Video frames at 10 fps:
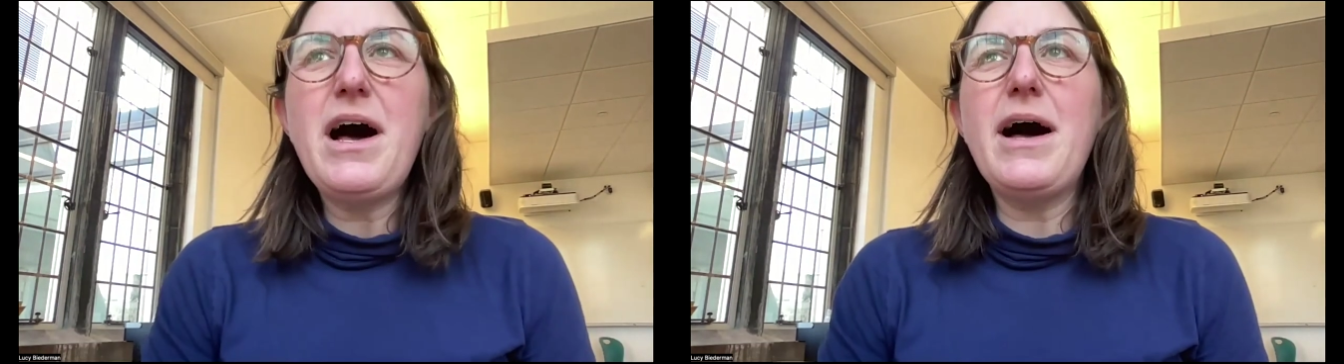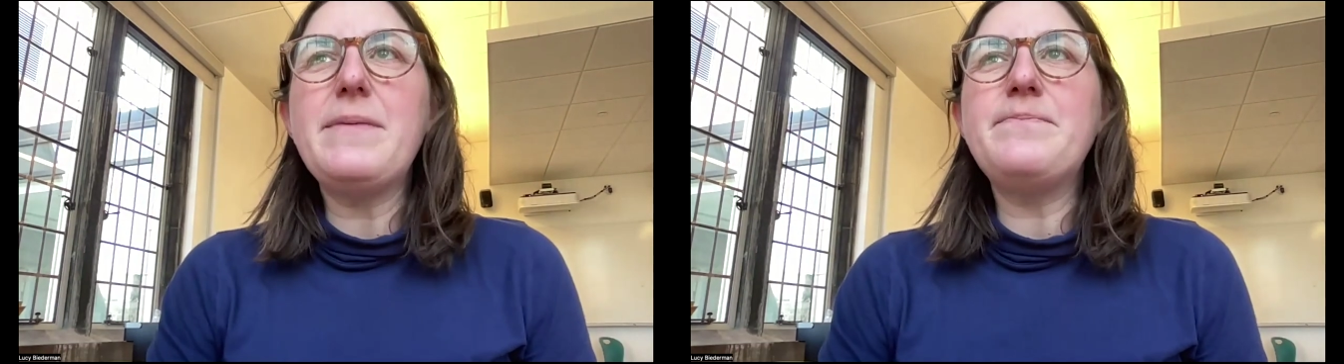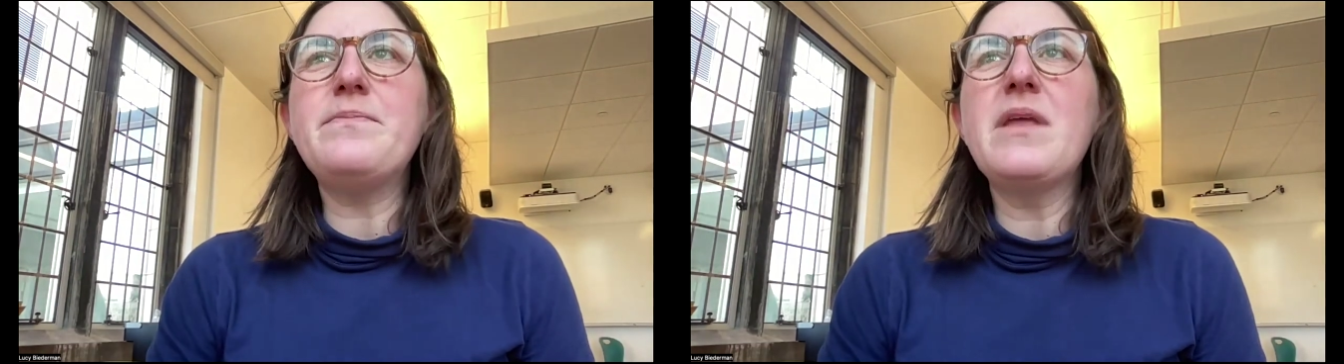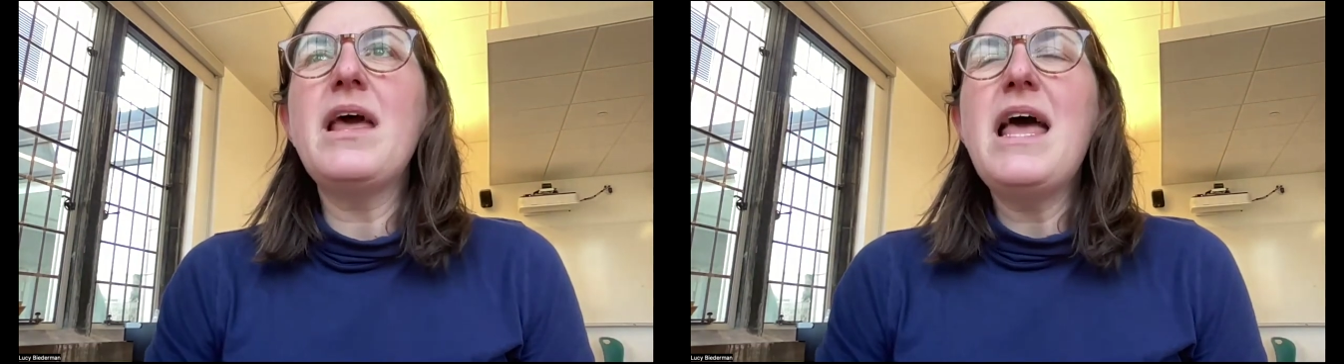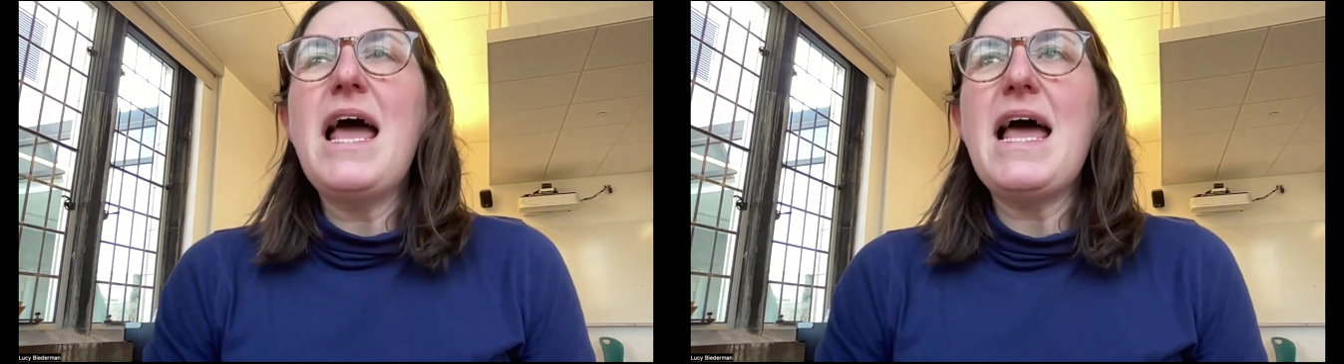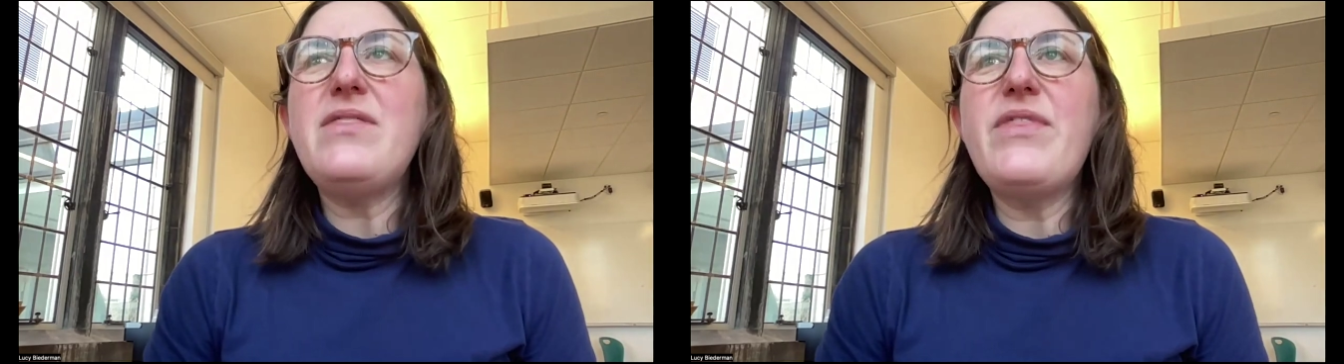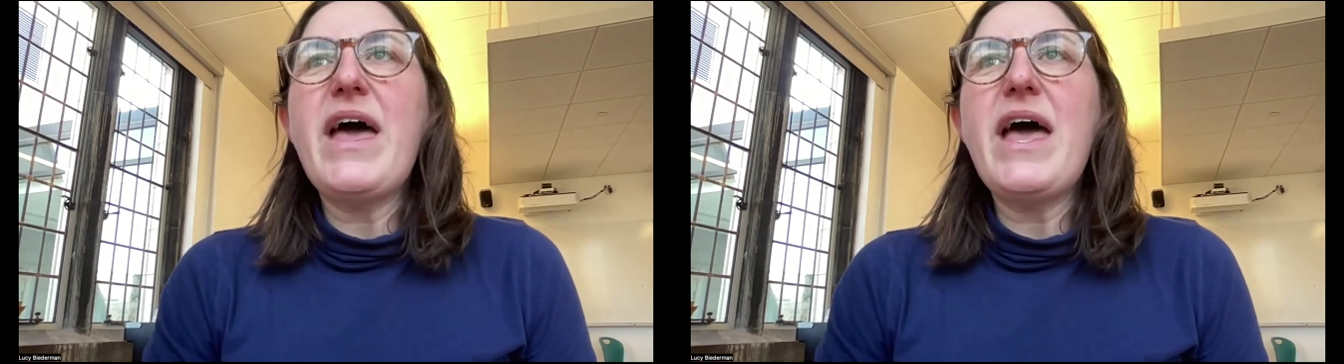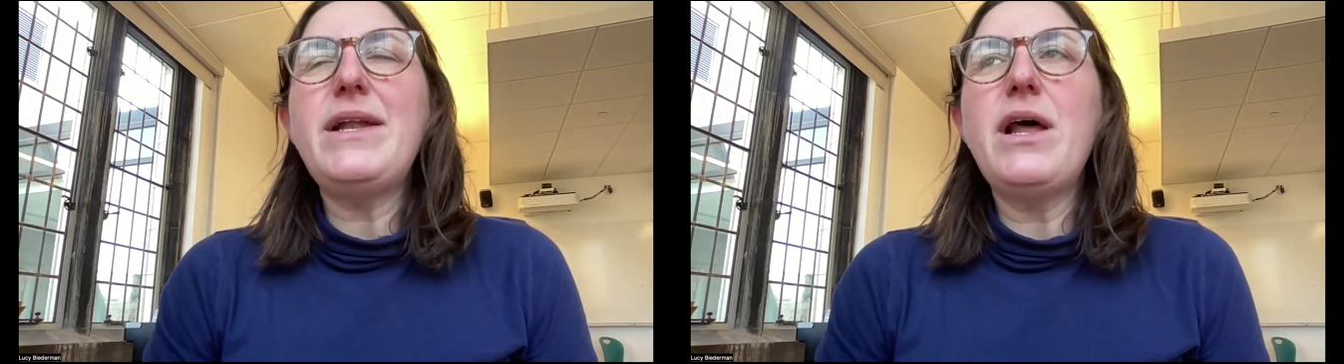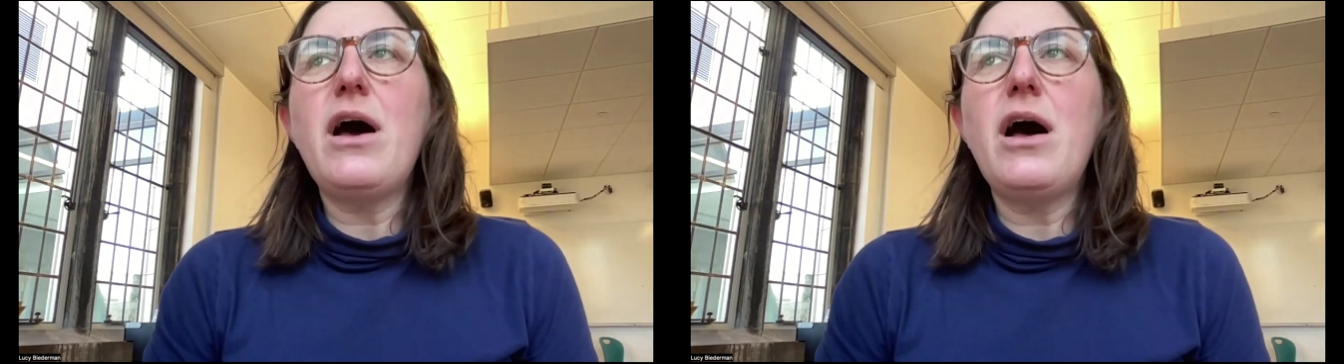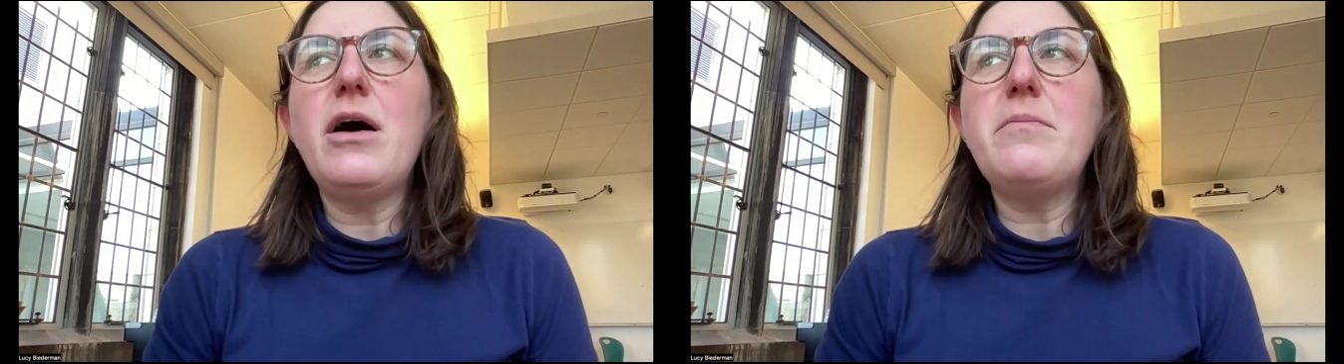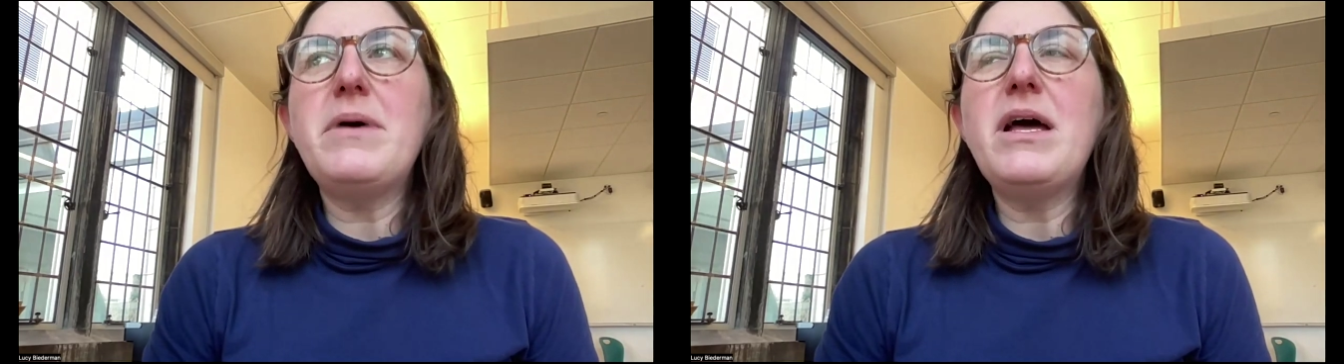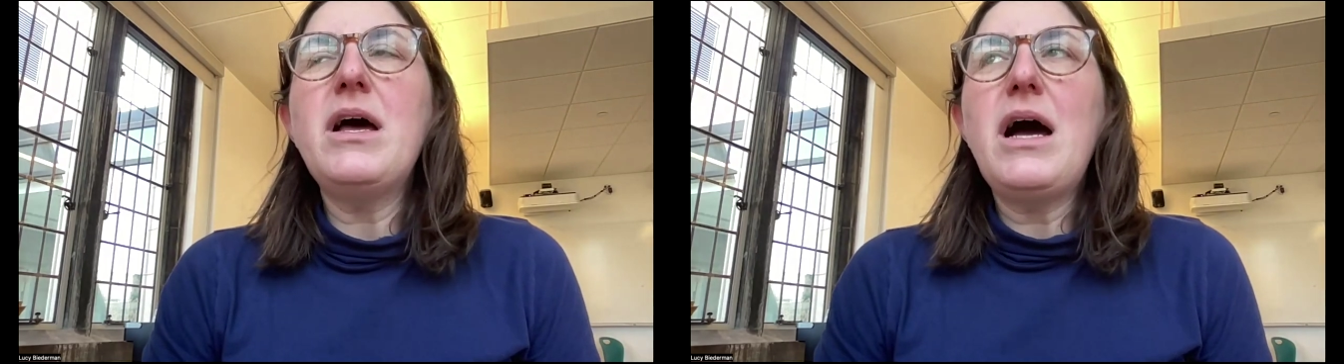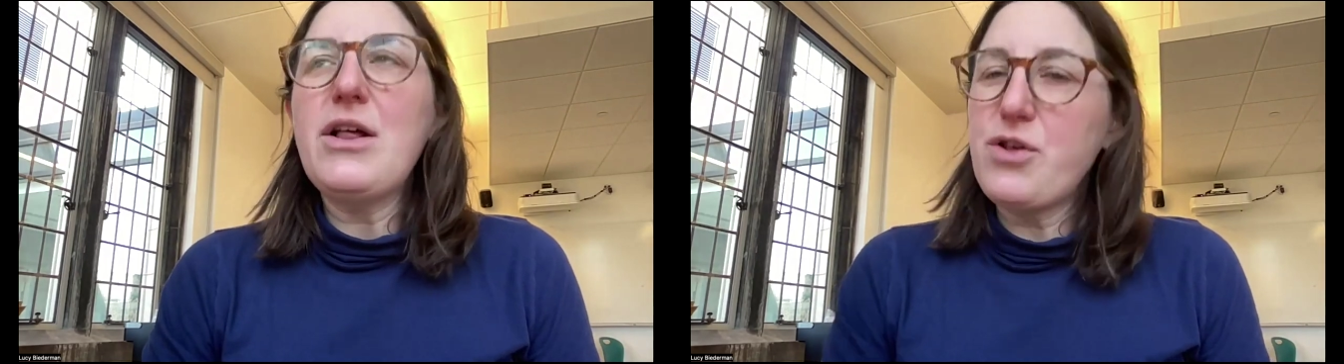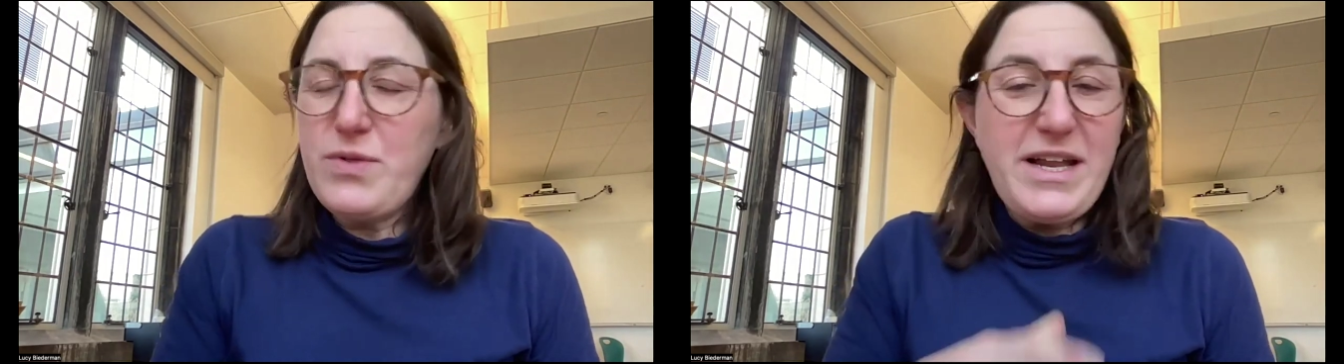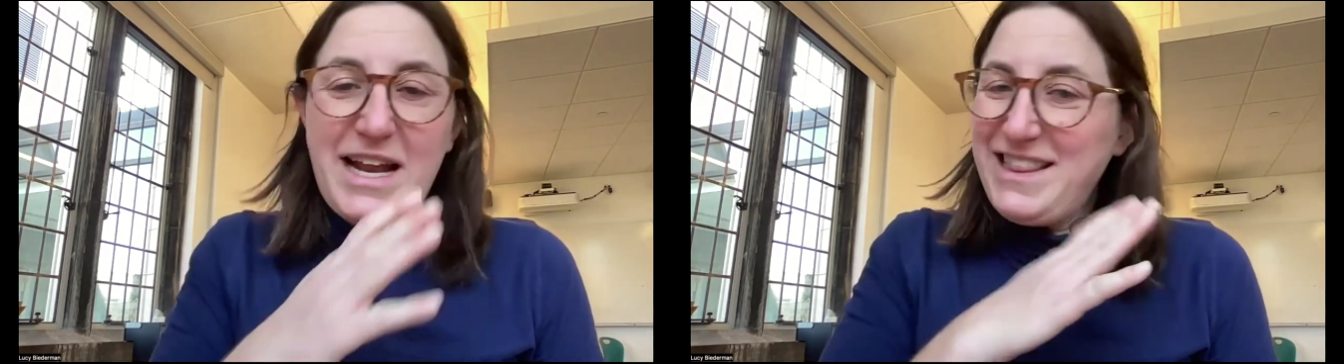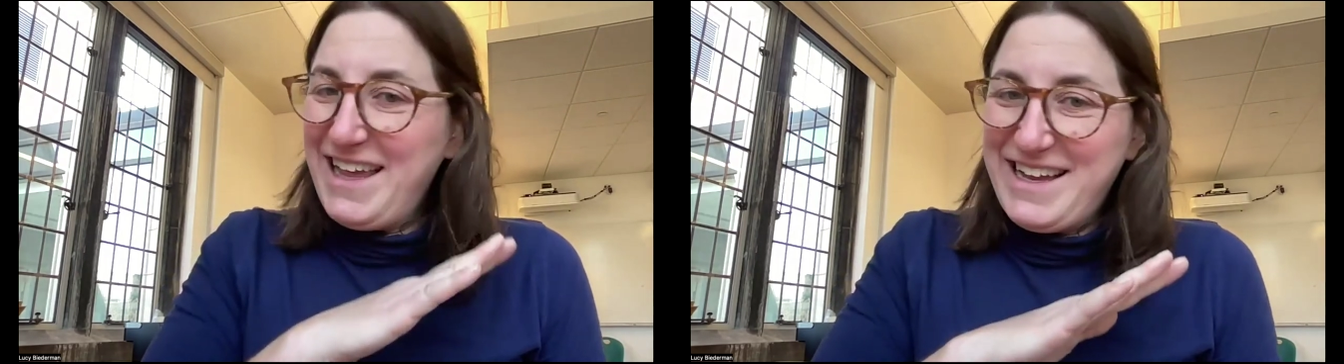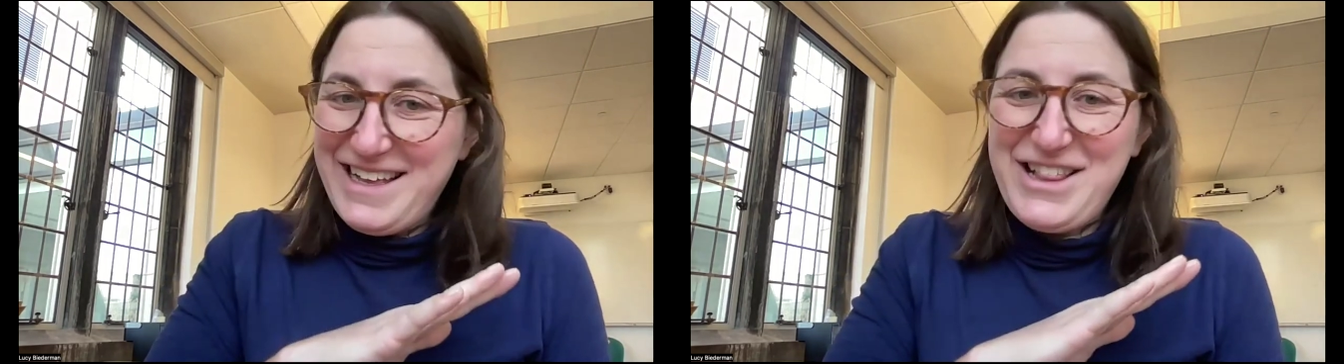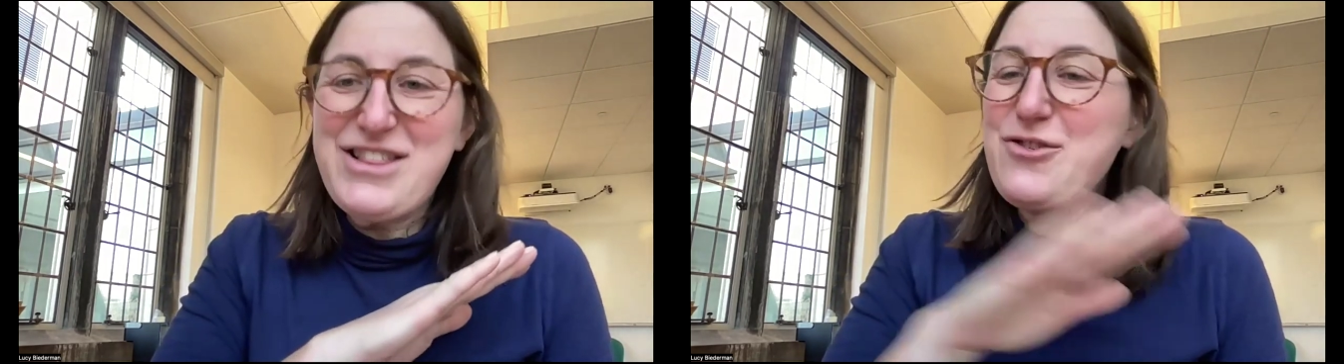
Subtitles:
Um, and then, so then I'd like,